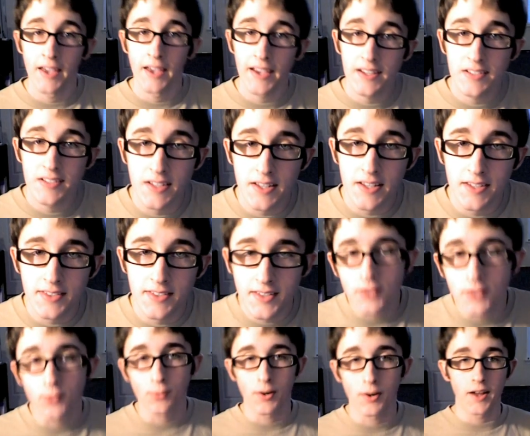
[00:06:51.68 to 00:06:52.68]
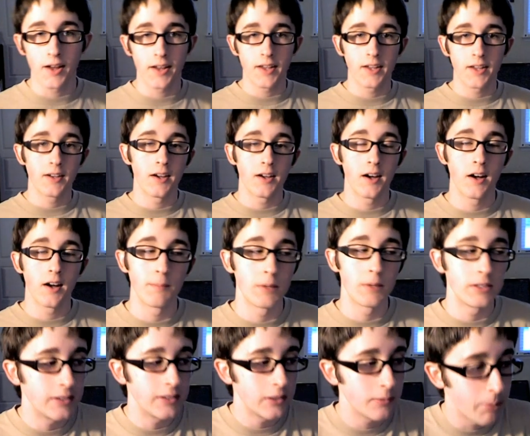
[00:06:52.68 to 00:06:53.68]
Hey, Denise, it's Ryan. Um, a
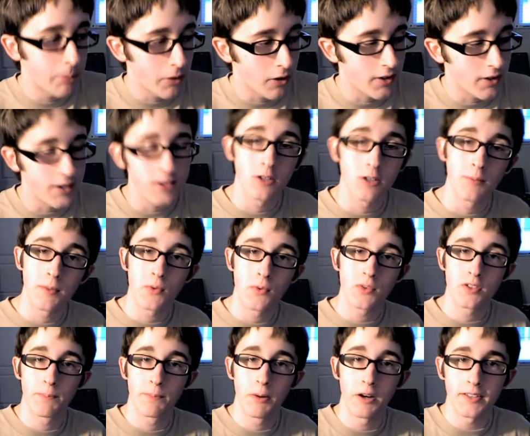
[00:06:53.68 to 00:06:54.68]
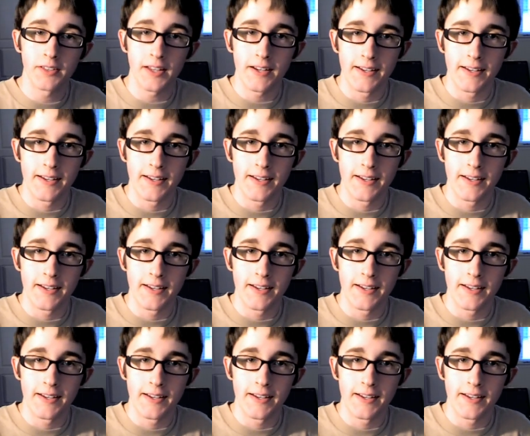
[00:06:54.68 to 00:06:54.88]
little birdie told me it was your birthday